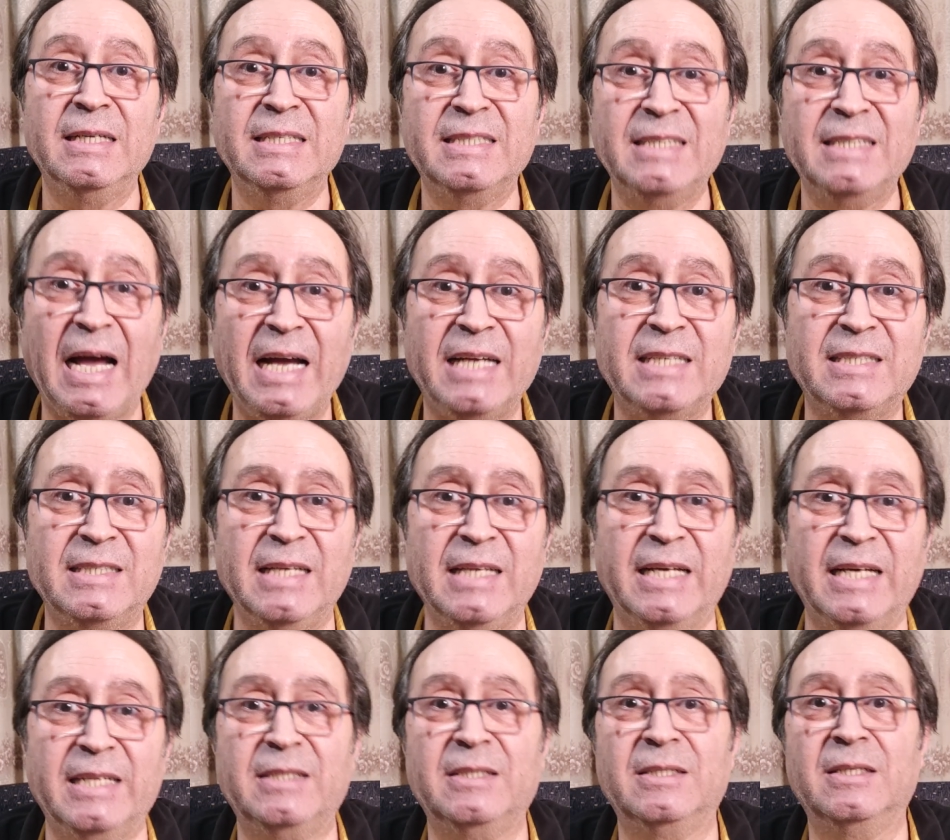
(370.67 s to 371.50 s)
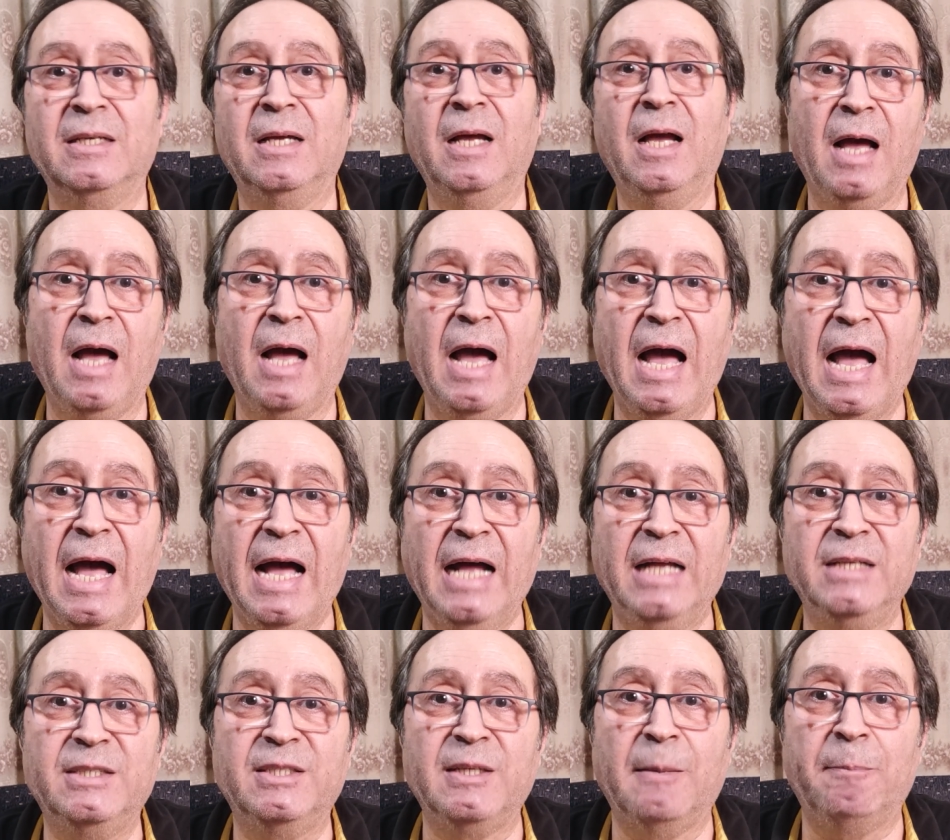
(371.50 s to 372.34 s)
tight-knit
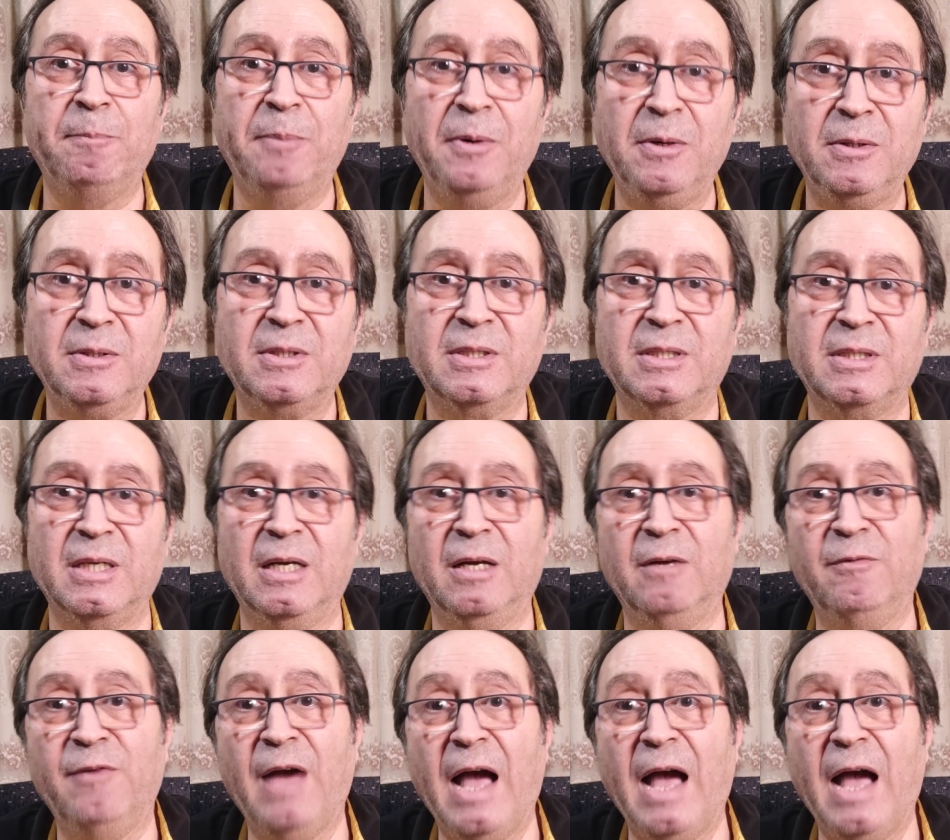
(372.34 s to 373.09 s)
and supportive,